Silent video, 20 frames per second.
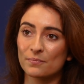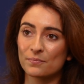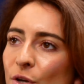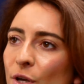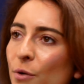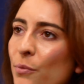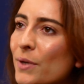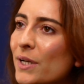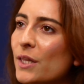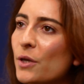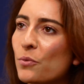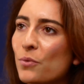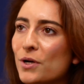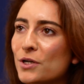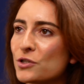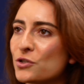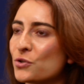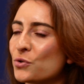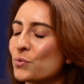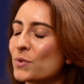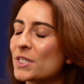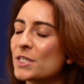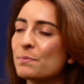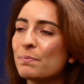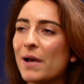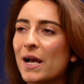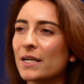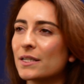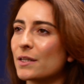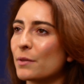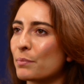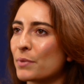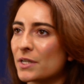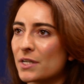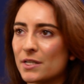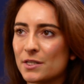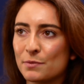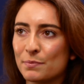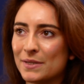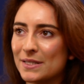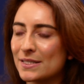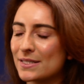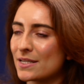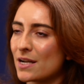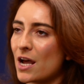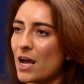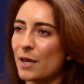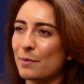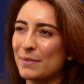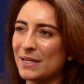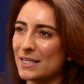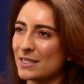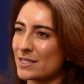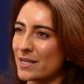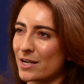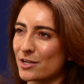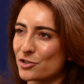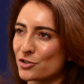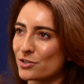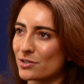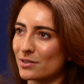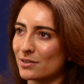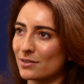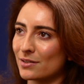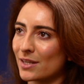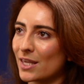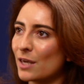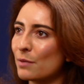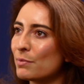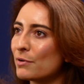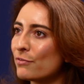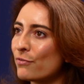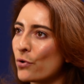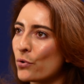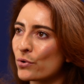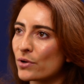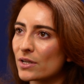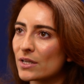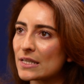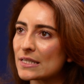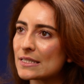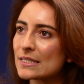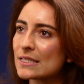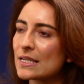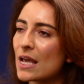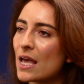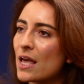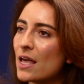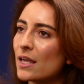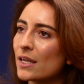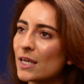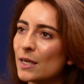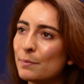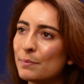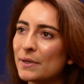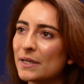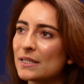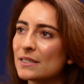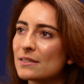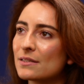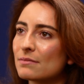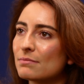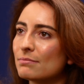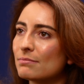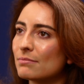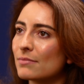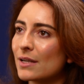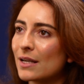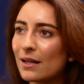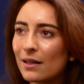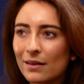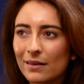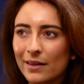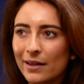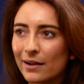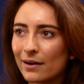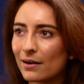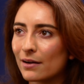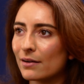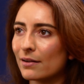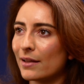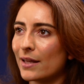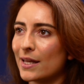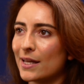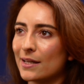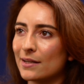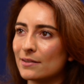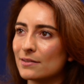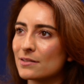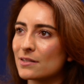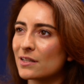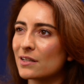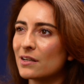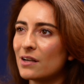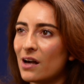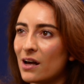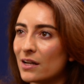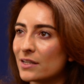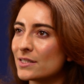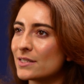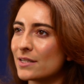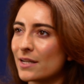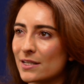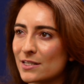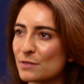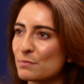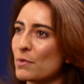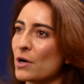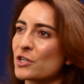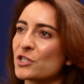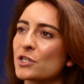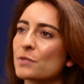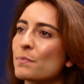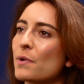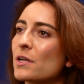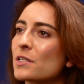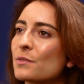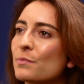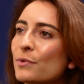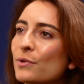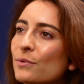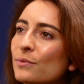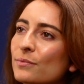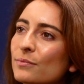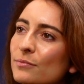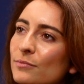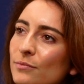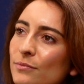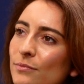So you really want to respect the participants' time and attention. Keep it focused, keep it clear, and cut as much as possible.